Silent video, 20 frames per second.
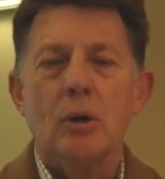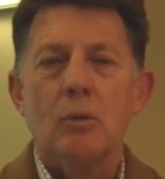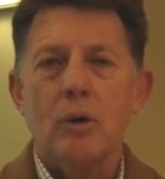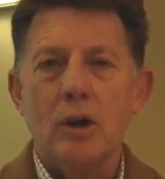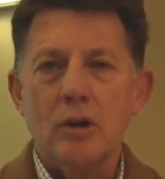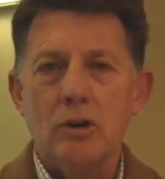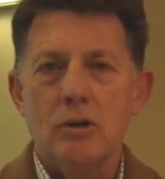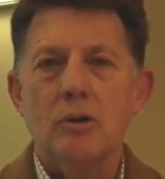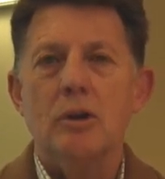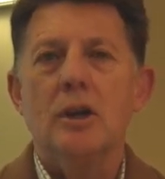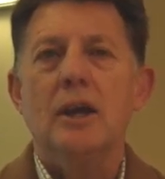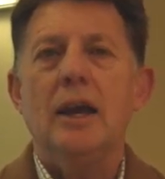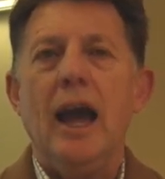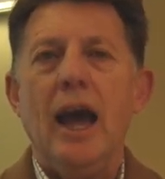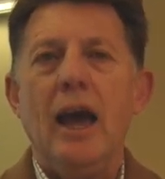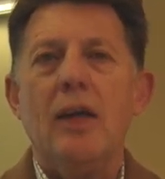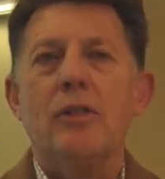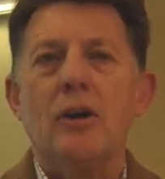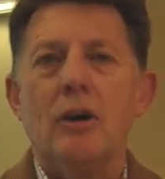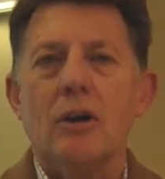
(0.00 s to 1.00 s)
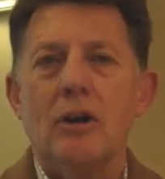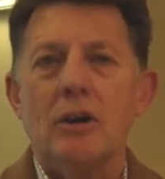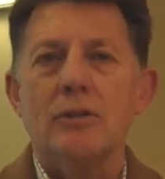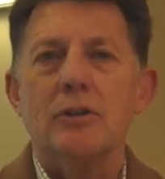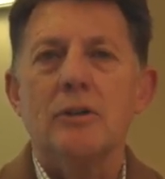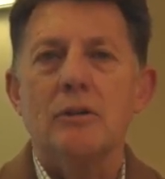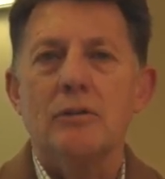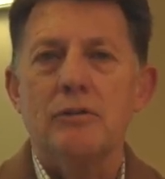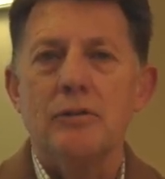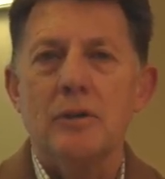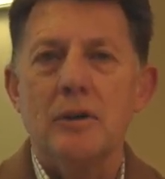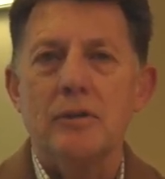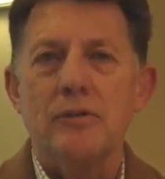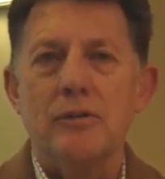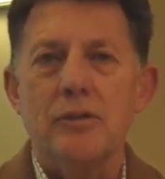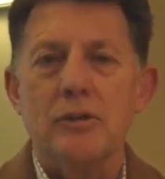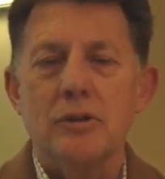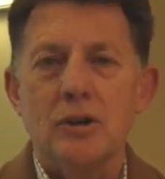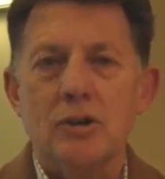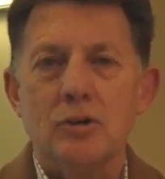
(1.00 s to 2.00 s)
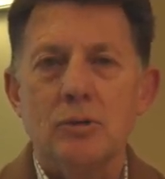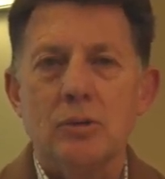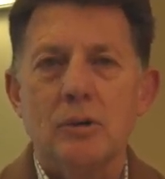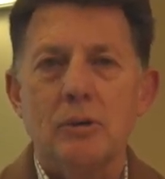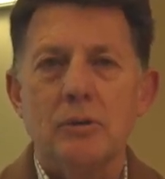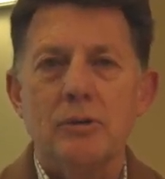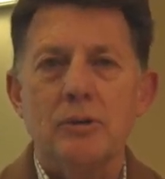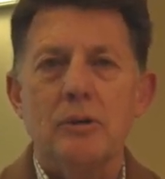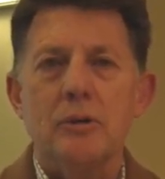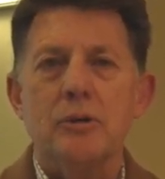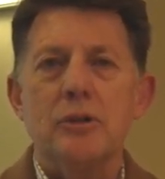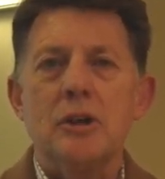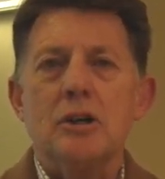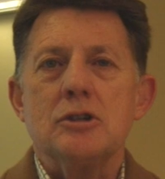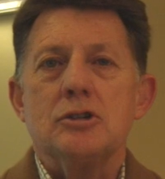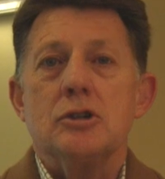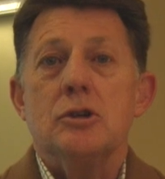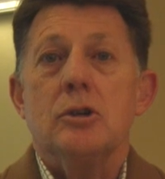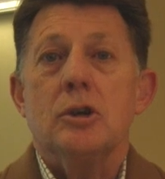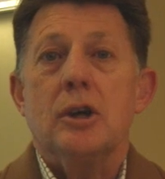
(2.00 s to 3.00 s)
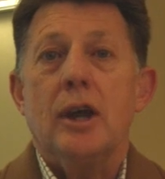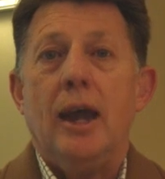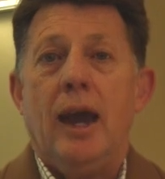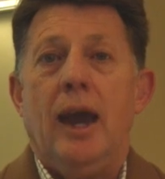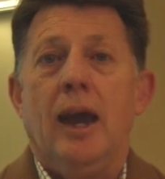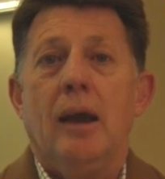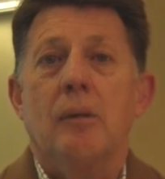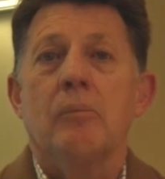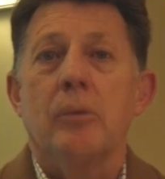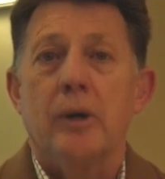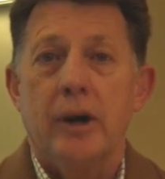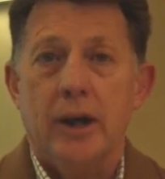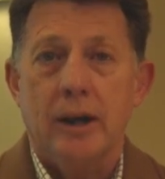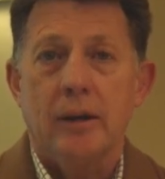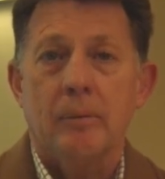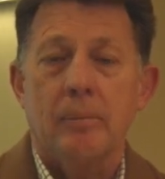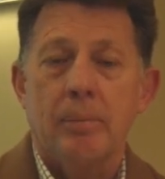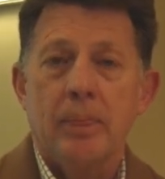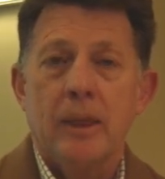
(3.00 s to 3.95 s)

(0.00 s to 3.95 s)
when you gather on the 5th and the 12th, there are things that you can bring.